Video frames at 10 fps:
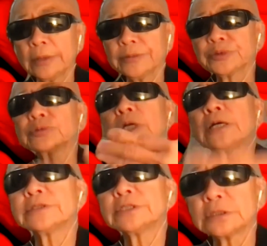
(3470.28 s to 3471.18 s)

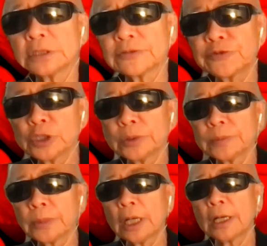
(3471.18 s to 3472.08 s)
throughout the
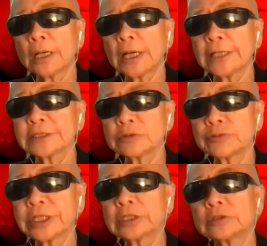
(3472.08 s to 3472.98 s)
film, I think
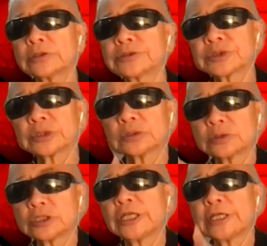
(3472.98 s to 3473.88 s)
Reiko also
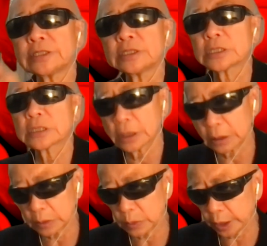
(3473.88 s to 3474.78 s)
changed
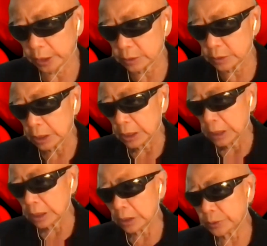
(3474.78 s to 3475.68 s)
quite a,
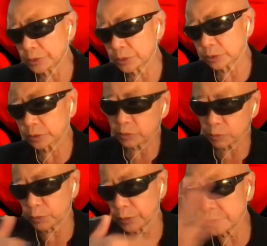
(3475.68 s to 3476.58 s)
sort of
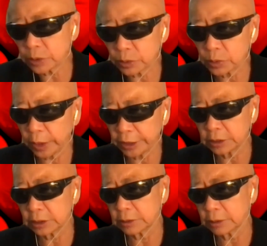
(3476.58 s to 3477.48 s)
went through quite
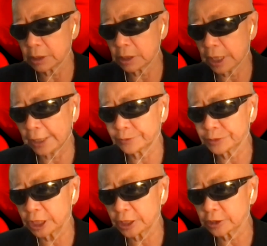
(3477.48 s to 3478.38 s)
a lot of
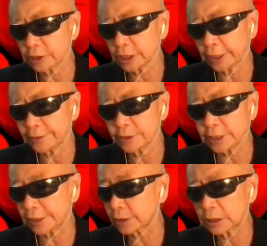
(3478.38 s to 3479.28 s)
gender change,
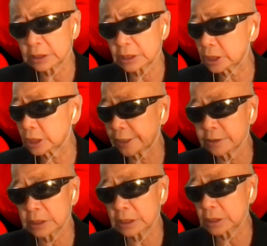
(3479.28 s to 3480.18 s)
identity
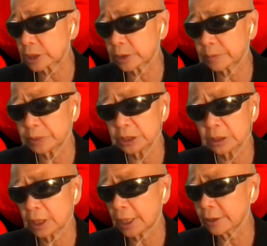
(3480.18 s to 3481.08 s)
change. There's going to be
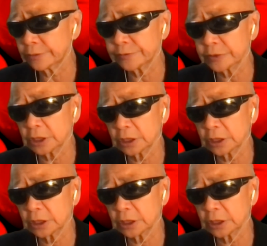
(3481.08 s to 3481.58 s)
a lot of